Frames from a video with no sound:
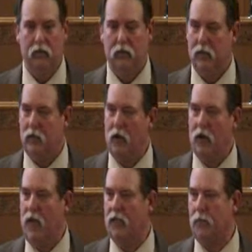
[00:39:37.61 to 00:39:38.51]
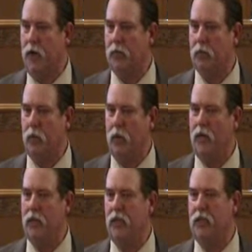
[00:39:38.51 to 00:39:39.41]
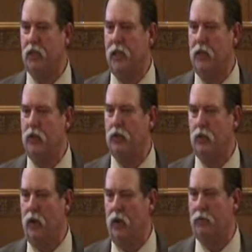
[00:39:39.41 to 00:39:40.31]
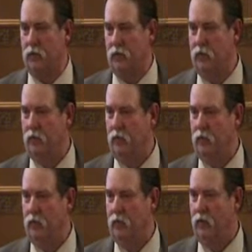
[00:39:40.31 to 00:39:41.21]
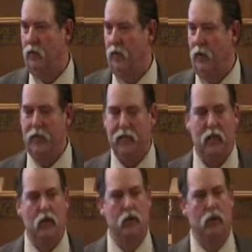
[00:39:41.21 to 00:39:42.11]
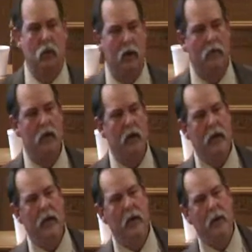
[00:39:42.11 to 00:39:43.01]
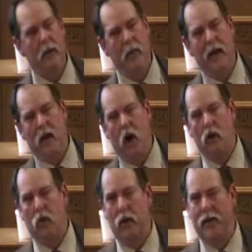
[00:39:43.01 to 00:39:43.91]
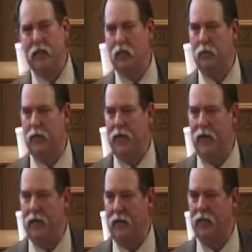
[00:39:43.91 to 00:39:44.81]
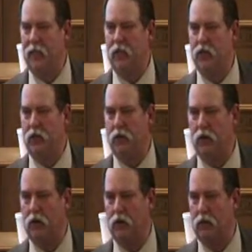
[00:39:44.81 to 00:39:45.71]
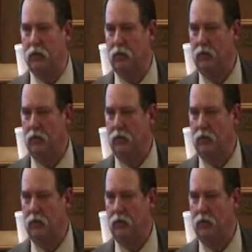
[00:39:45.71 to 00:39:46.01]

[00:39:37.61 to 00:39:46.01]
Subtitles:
So there's all kinds of problems. But what did Jesus say? Whosoever. And when He said whosoever, He went back all the way to the beginning. This is universal.